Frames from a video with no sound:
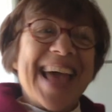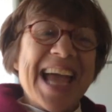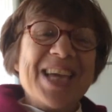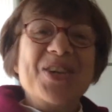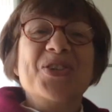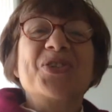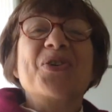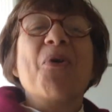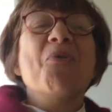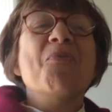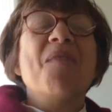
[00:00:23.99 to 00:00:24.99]

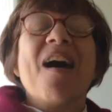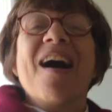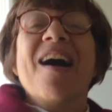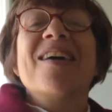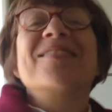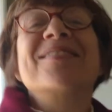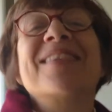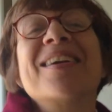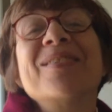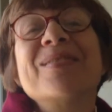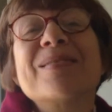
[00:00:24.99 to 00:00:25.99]

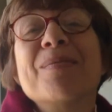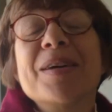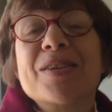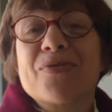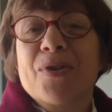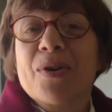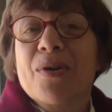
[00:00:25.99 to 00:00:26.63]
Thank you so much